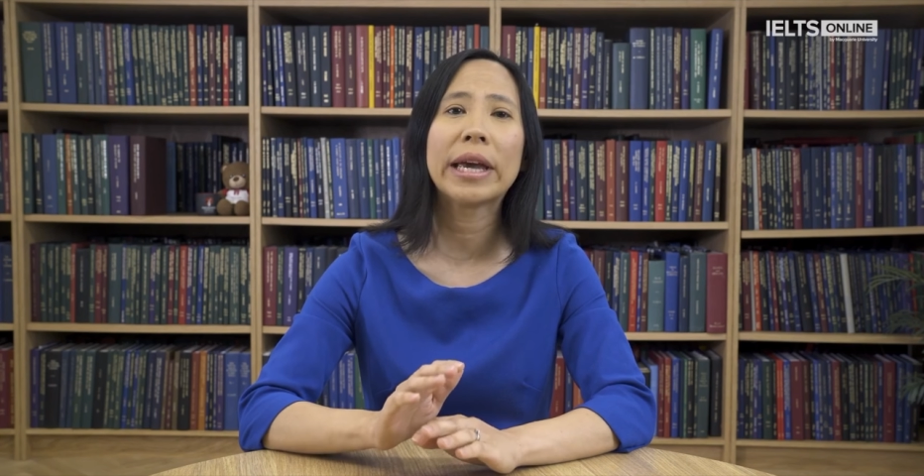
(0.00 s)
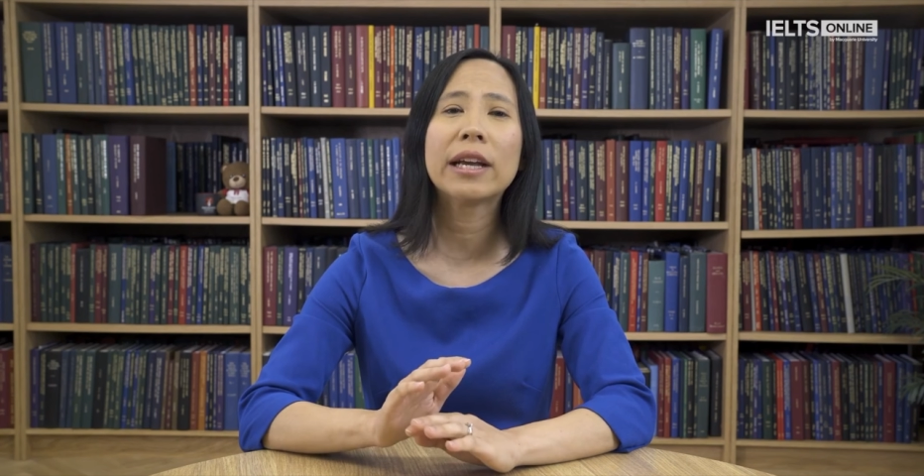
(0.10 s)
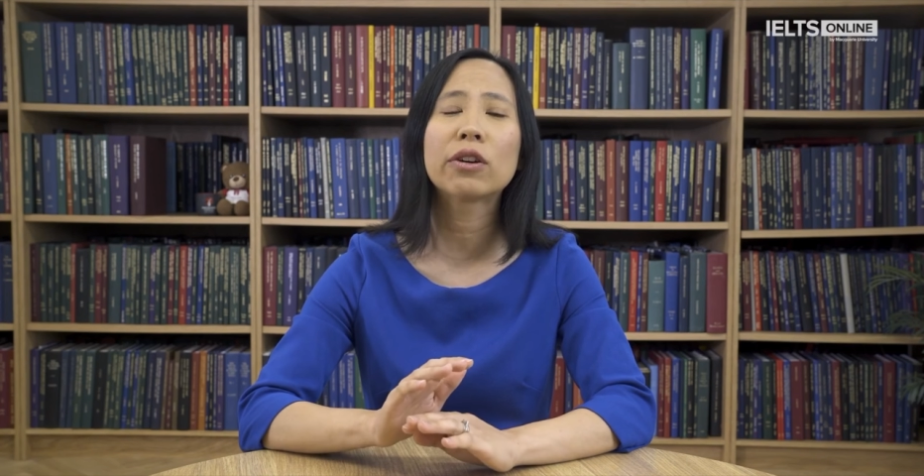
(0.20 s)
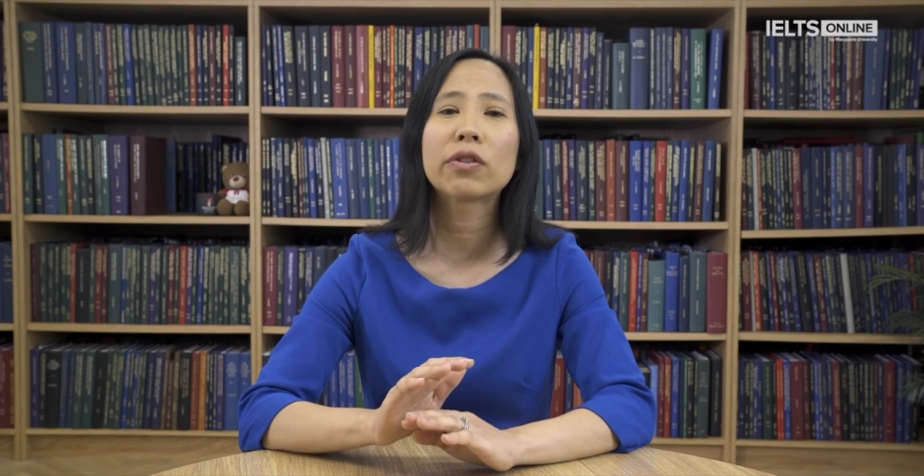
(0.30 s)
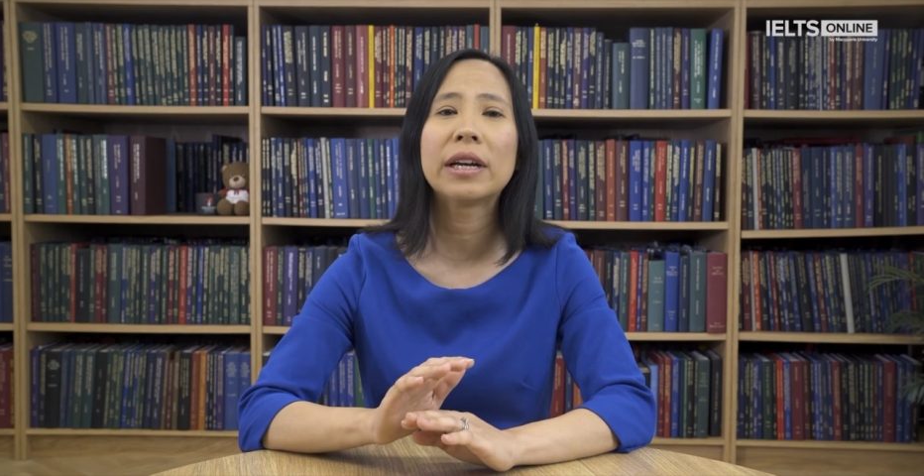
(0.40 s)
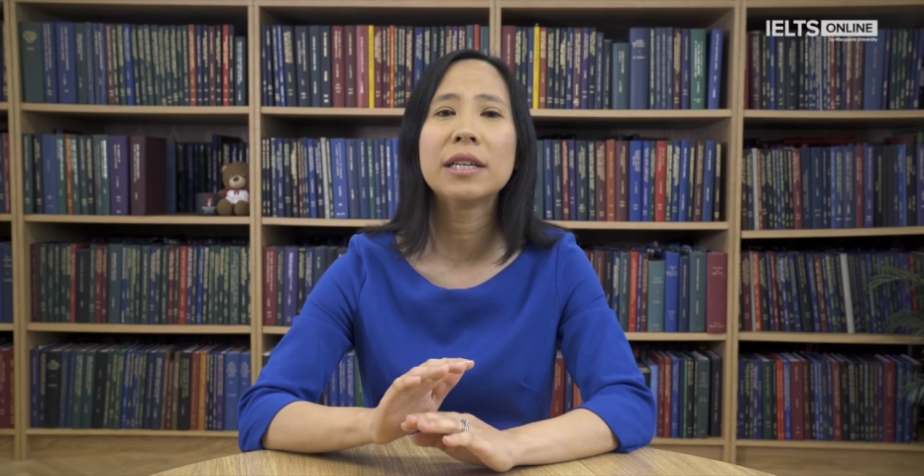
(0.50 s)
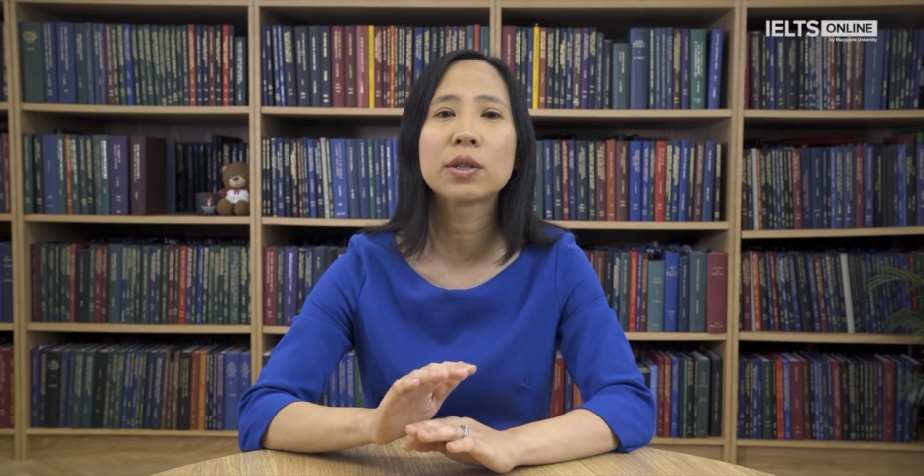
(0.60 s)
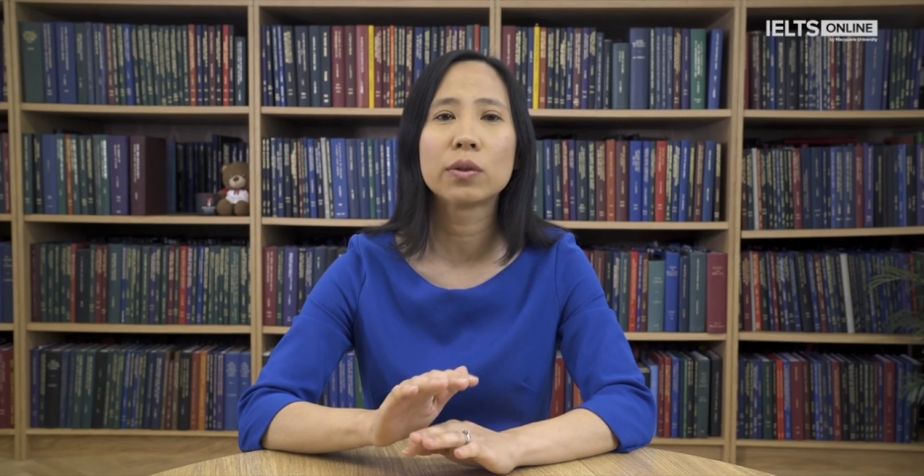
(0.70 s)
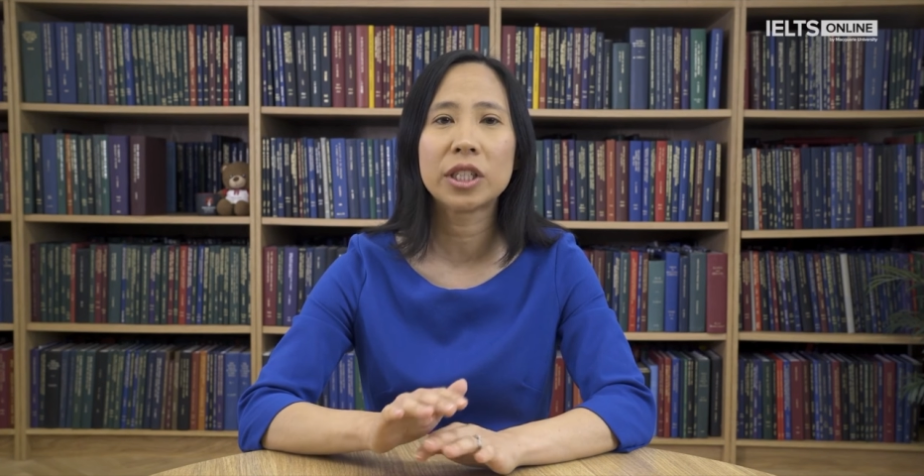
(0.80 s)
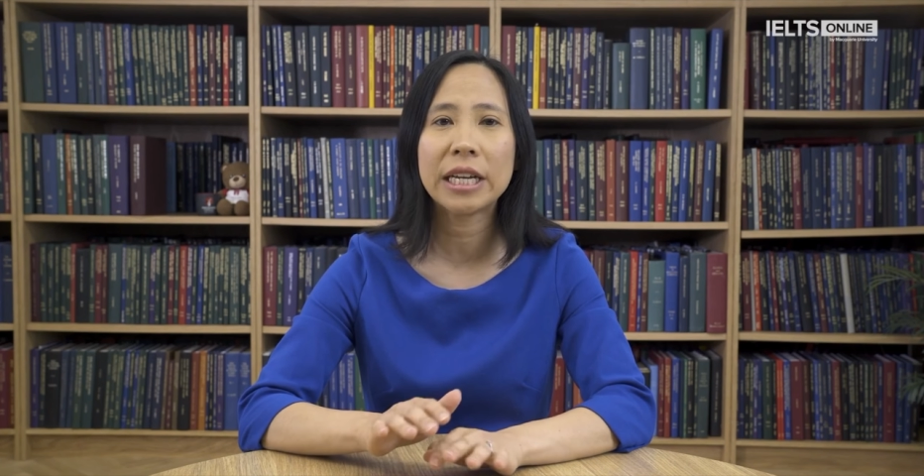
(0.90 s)

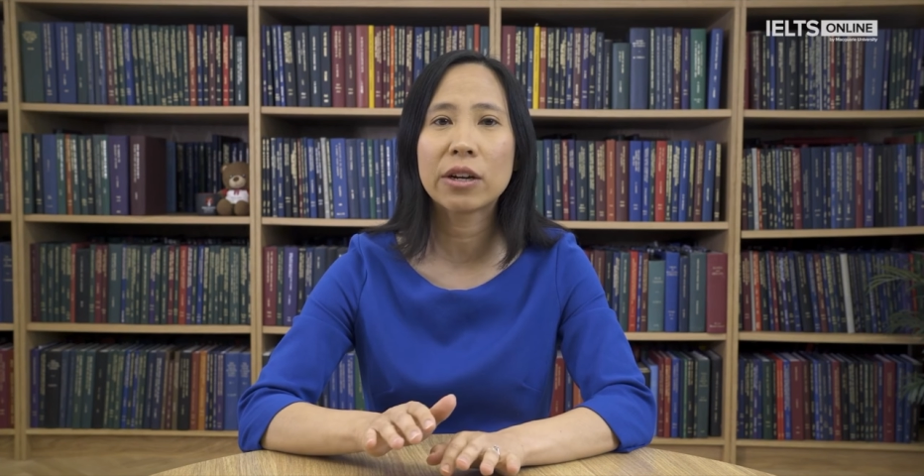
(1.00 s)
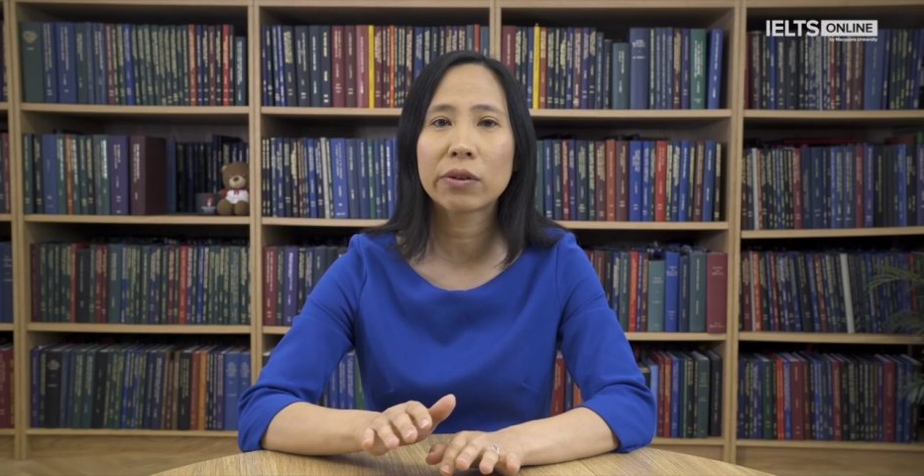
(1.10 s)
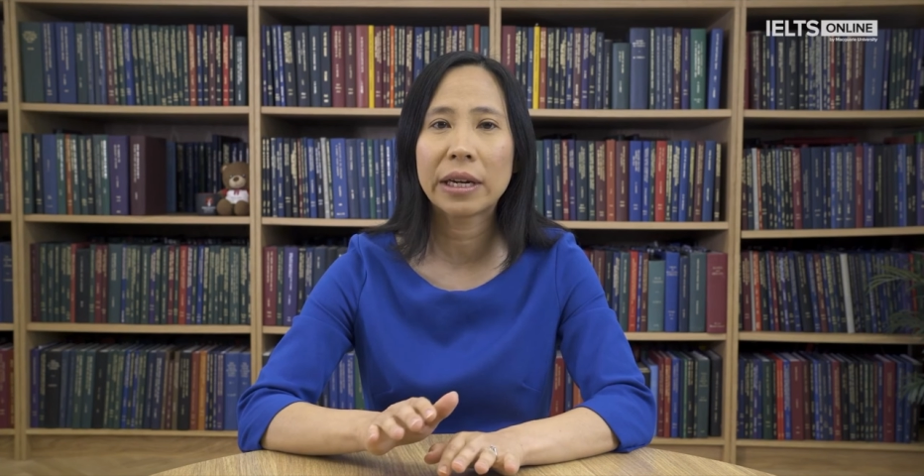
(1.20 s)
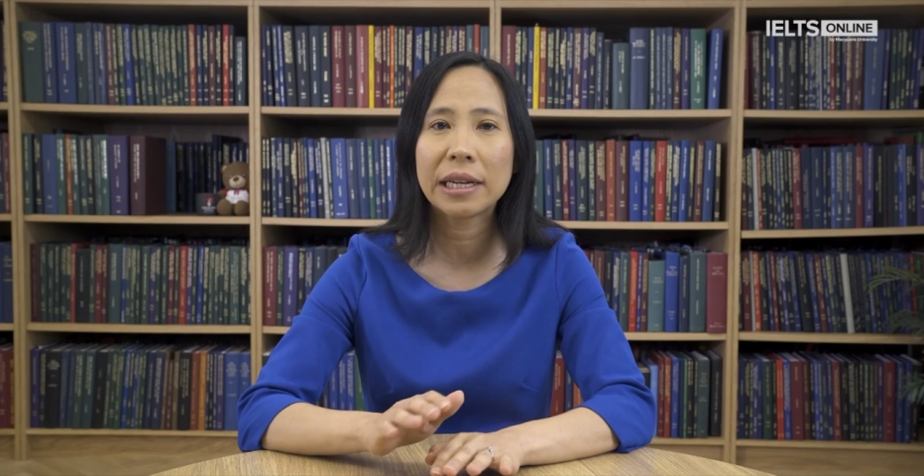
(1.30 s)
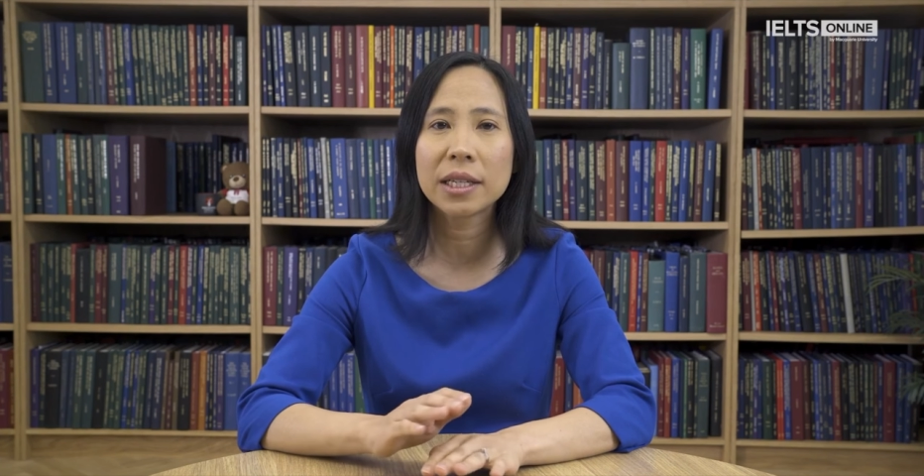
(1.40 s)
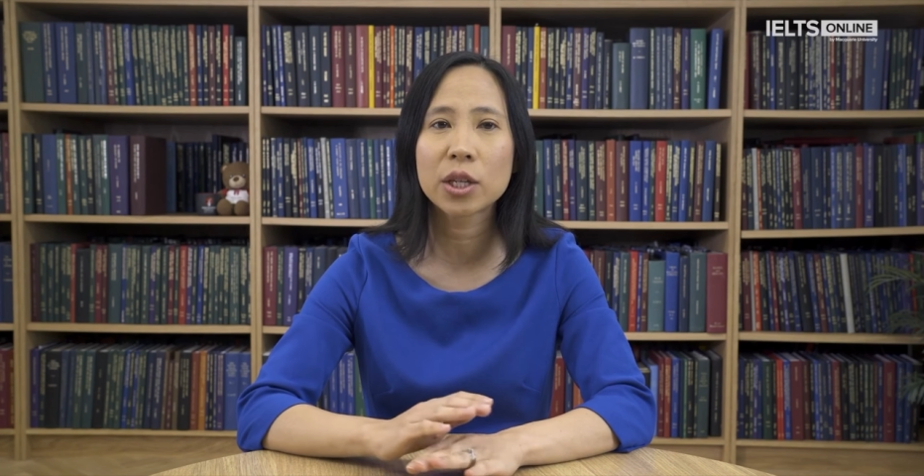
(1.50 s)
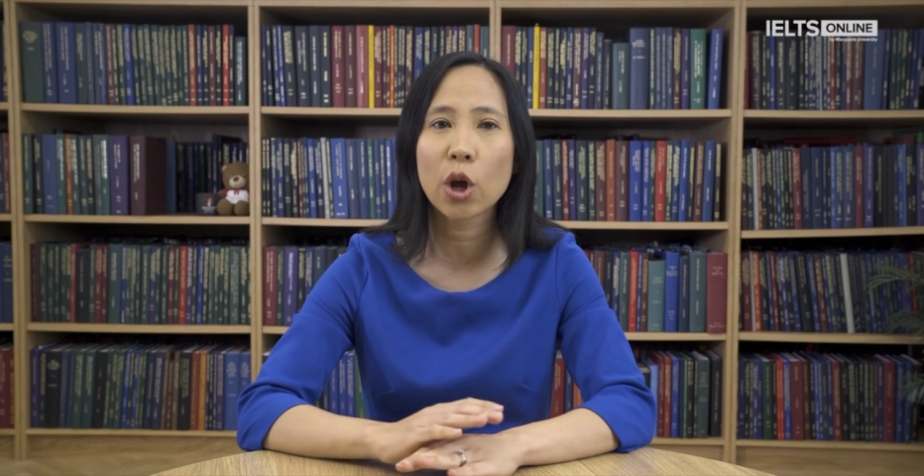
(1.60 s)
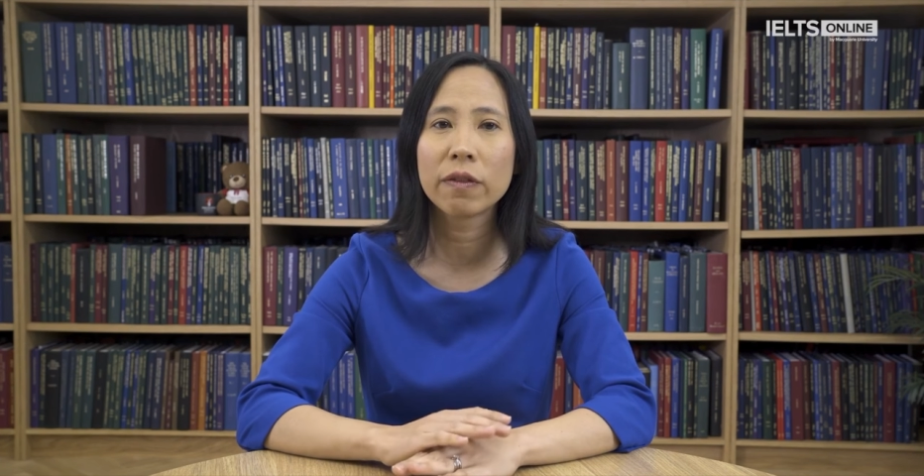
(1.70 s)
increase or decrease